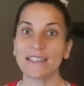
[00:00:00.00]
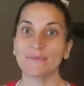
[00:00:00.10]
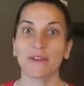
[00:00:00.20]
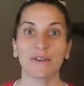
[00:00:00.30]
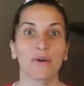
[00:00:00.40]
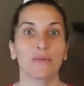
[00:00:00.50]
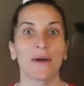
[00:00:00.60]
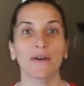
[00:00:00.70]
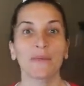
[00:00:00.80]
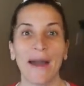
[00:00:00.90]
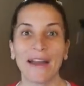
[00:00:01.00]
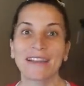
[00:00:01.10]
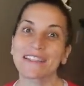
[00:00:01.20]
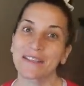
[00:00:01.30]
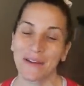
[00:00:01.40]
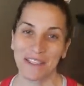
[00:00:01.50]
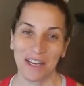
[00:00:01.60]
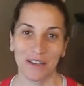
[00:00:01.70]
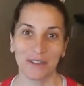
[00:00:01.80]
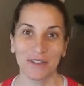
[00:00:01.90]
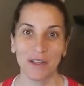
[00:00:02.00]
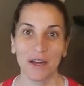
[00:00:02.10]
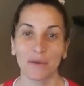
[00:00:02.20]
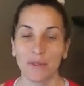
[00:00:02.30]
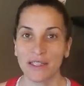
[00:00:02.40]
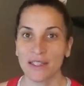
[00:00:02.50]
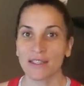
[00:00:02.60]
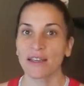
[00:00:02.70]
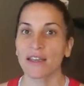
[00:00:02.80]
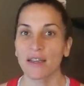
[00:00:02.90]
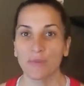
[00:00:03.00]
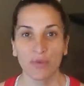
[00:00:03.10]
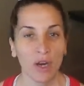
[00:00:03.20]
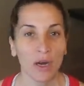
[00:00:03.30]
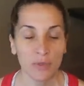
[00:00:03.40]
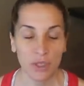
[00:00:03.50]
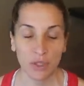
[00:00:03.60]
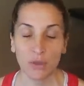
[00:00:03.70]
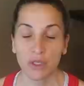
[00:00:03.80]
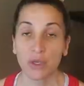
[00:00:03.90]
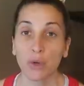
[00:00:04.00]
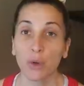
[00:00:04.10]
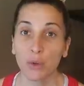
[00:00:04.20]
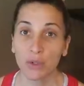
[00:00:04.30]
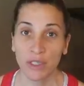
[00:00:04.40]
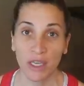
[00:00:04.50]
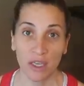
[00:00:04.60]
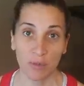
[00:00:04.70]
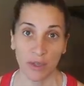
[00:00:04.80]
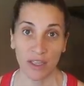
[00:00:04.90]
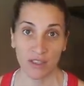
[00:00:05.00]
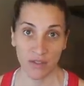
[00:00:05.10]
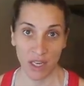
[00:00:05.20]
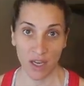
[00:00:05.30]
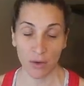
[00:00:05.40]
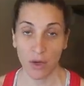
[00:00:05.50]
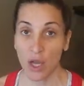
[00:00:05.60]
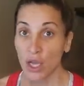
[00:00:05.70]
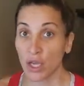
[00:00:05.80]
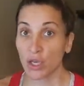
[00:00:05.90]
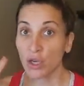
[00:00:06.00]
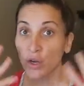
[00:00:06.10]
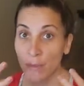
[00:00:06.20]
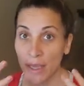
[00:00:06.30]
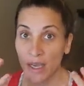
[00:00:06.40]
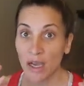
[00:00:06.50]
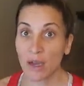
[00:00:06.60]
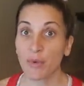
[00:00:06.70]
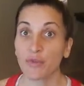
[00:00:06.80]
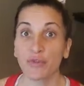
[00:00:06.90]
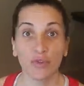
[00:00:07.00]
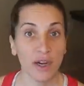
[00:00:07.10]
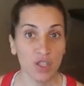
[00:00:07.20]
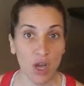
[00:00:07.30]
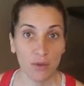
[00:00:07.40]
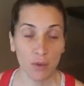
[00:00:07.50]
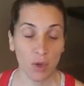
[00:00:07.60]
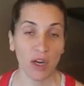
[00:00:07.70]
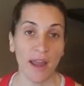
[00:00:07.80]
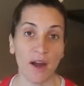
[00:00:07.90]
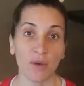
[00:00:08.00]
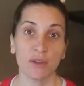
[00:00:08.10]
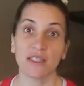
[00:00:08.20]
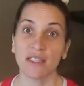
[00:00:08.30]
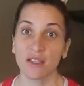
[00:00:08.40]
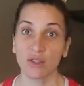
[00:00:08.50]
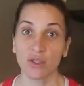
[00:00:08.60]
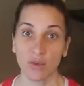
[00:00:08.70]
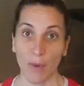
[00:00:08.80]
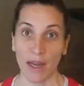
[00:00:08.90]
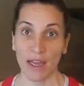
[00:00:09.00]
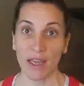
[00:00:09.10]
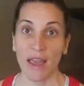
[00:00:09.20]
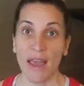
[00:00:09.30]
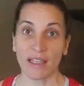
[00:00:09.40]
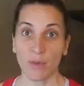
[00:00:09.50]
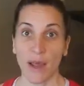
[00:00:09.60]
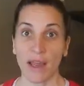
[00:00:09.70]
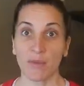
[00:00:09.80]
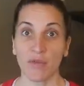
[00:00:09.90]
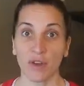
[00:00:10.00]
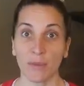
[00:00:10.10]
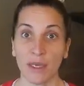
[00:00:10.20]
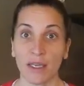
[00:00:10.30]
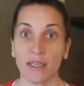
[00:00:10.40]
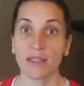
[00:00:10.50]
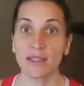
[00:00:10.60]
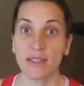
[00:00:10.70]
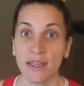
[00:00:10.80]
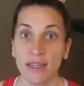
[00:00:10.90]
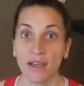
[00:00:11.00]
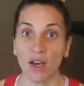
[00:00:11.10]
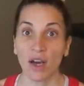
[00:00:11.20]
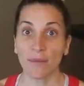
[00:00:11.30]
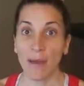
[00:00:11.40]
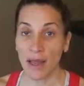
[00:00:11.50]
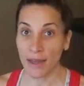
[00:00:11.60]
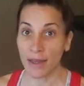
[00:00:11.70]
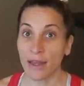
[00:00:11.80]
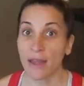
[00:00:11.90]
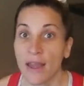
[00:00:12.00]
it's me Ro. Welcome back to my channel. So this is an impromptu, totally unplanned video. No makeup, fresh off a workout, still sweaty. That's why I'm filming sitting on my